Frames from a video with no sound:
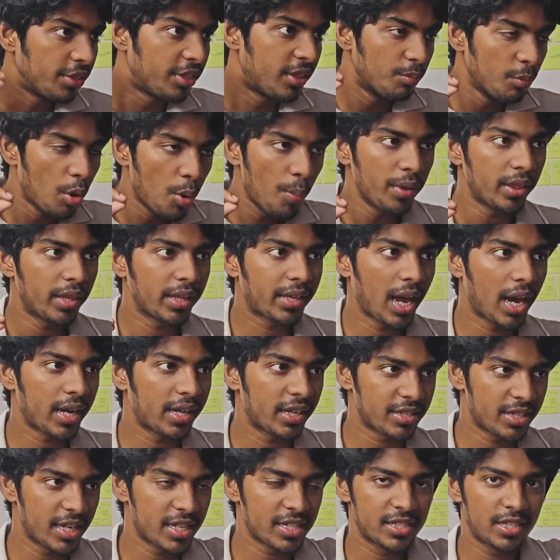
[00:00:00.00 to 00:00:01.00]
The moment the
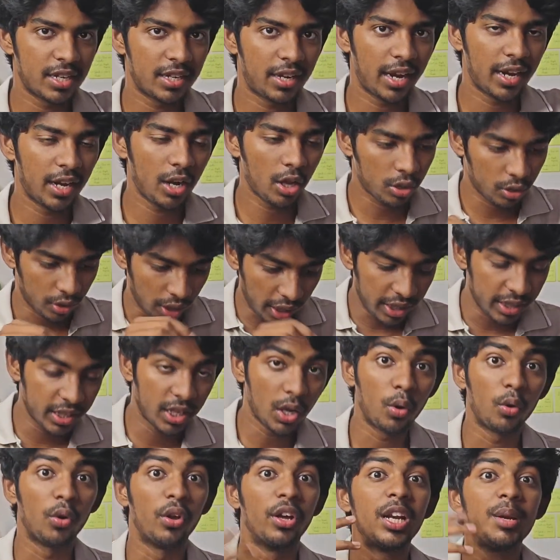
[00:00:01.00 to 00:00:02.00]
character says the dialogue, write
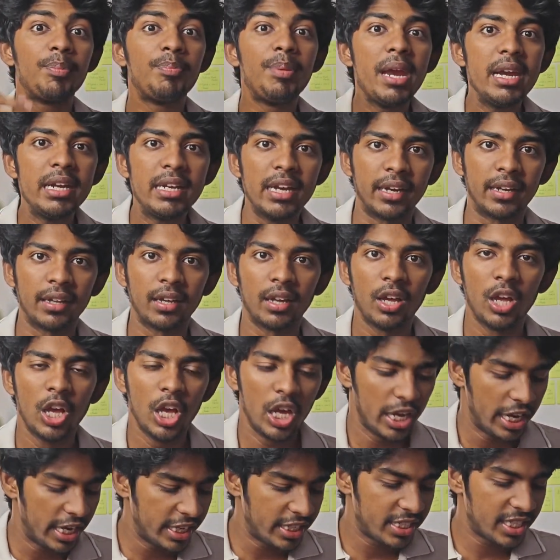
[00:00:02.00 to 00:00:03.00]
it down. Repeat it.
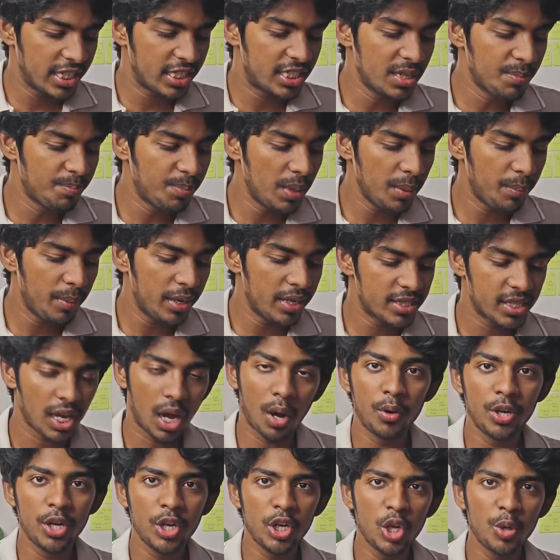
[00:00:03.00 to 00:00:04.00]
It simply means,
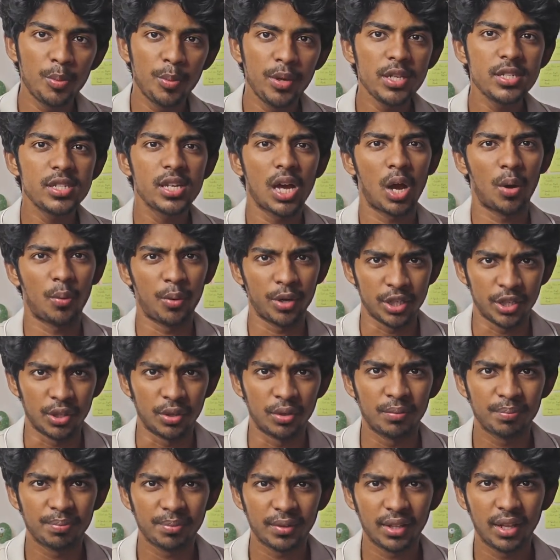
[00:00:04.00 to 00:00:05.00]
how do you do means, how are
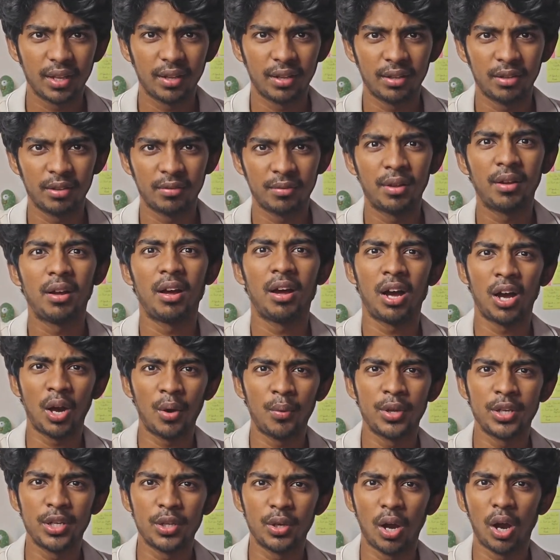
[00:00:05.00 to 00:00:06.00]
you?
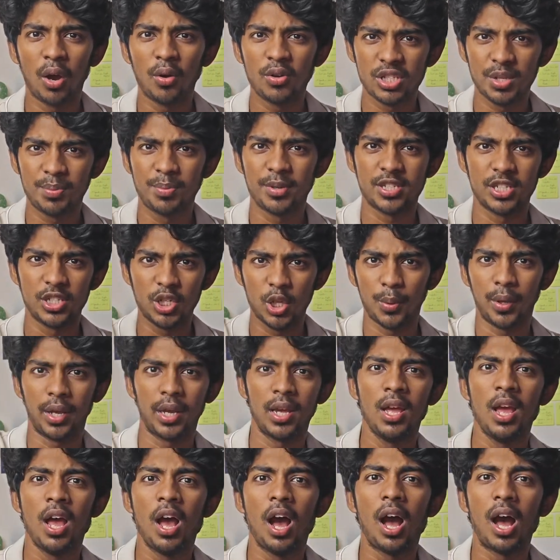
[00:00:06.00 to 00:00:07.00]
How are you? How's the person
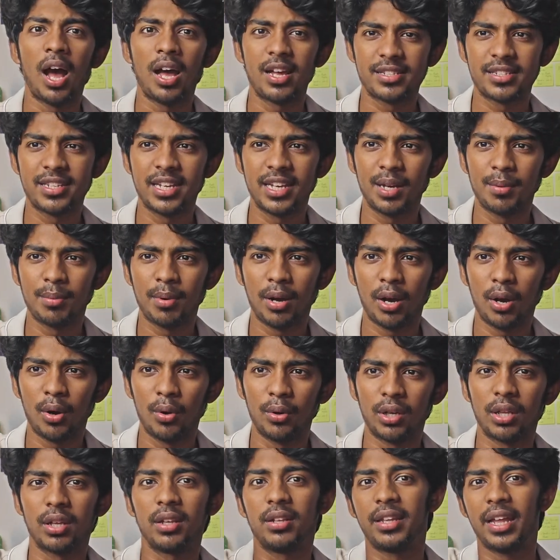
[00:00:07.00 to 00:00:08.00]
doing? Asking
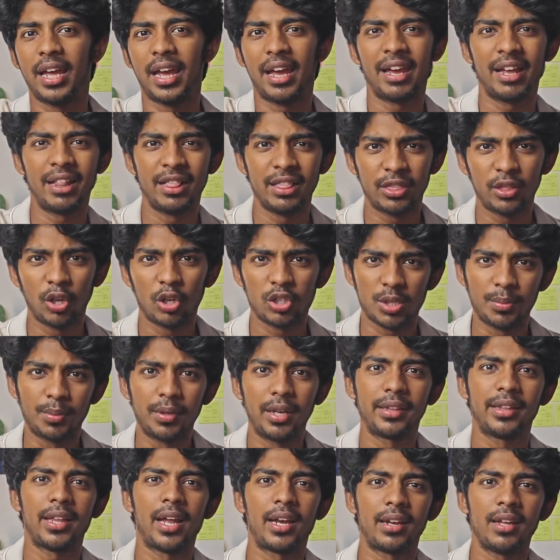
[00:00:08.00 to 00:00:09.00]
about their health or
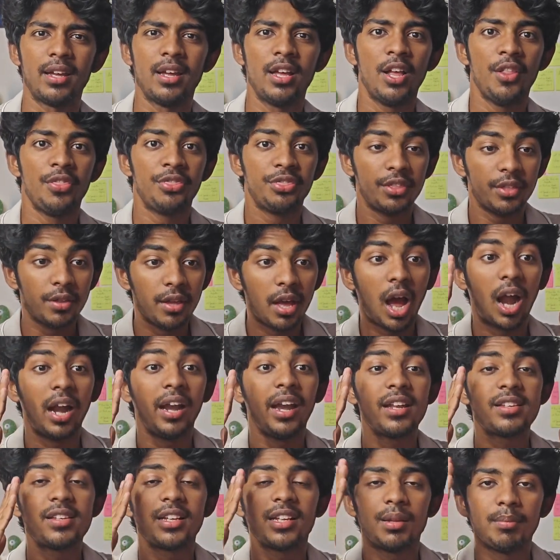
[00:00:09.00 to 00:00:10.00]
something like that.
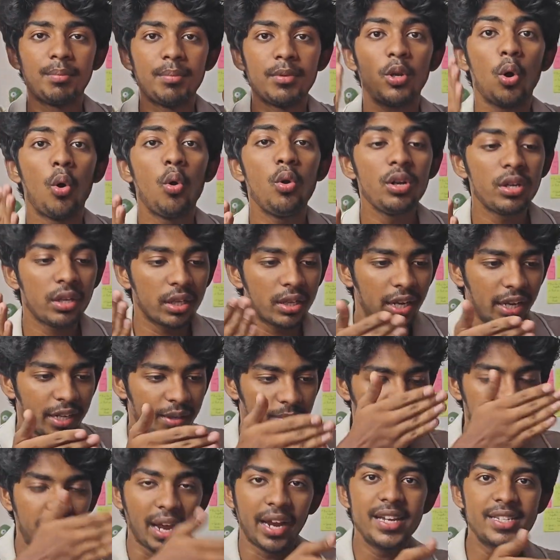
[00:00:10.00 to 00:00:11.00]
Understand them. Don't
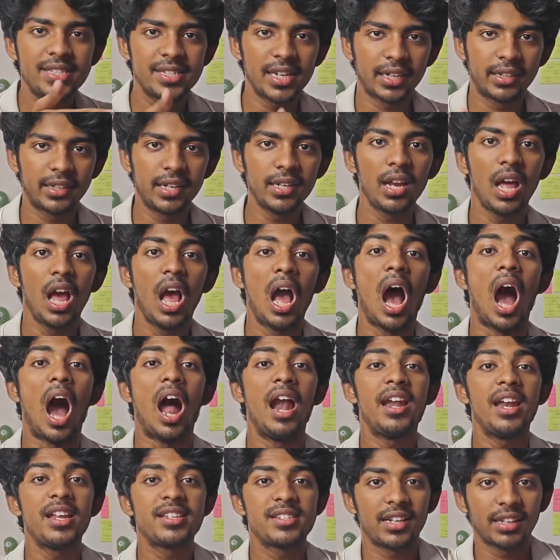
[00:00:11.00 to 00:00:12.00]
like dissect it.
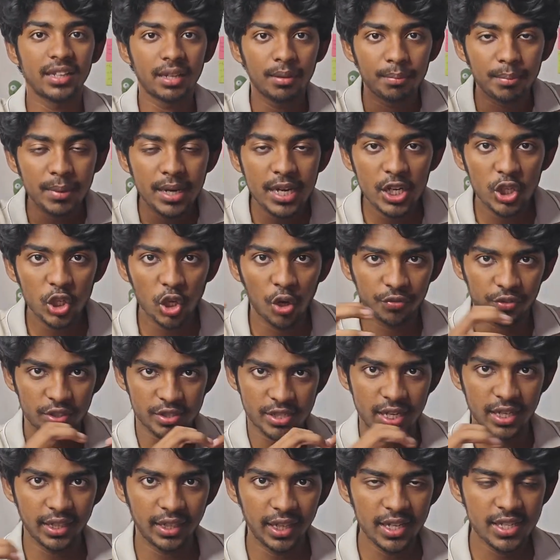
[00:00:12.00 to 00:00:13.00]
Understand the meaning of
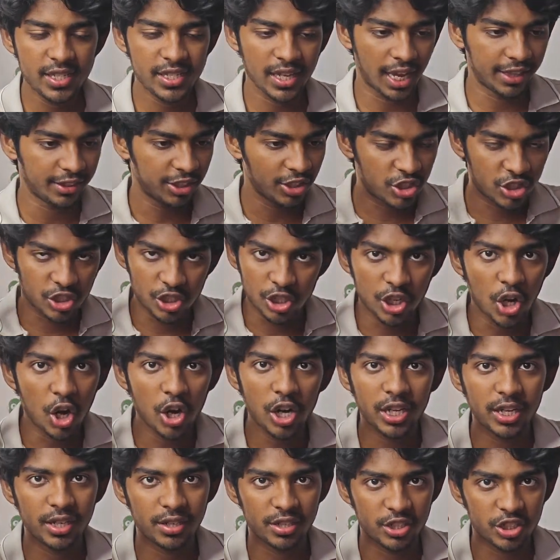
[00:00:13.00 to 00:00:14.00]
the sentence and just
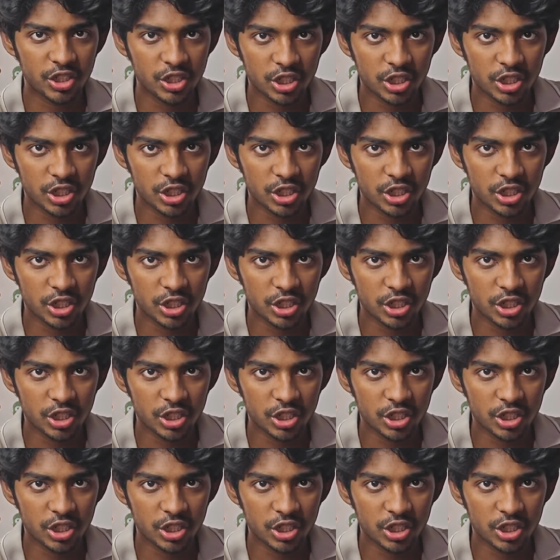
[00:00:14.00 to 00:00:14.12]
learn